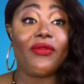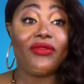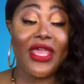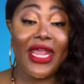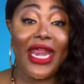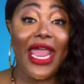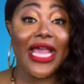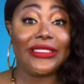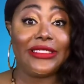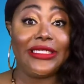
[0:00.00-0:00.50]

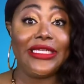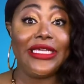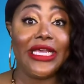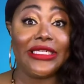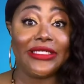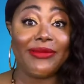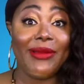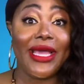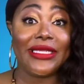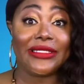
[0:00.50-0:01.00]
that has
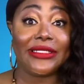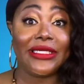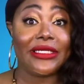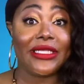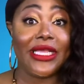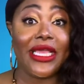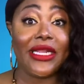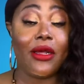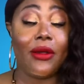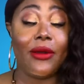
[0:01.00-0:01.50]
T.S. Madison
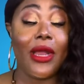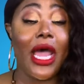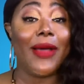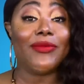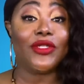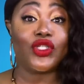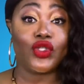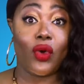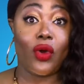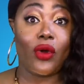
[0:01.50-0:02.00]
they know.
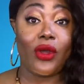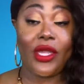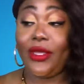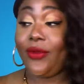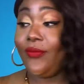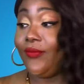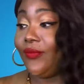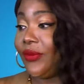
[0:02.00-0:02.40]
I'm sorry.